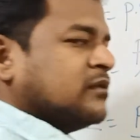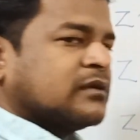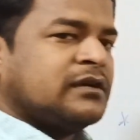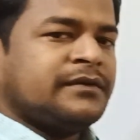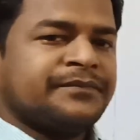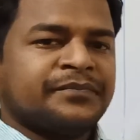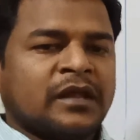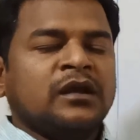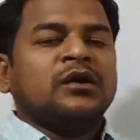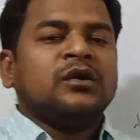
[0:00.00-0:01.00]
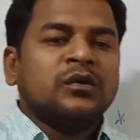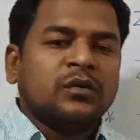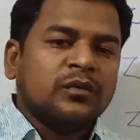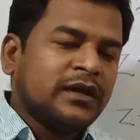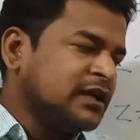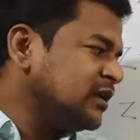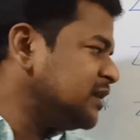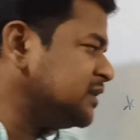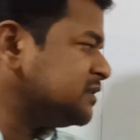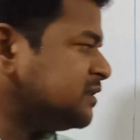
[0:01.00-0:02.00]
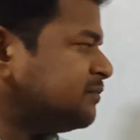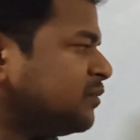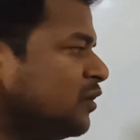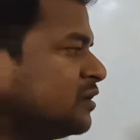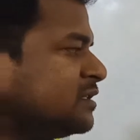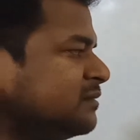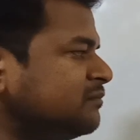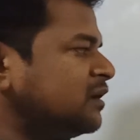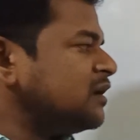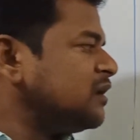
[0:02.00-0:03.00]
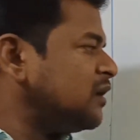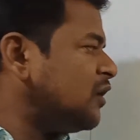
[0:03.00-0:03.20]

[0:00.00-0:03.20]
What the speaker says: Okay, whether there is the plus symbol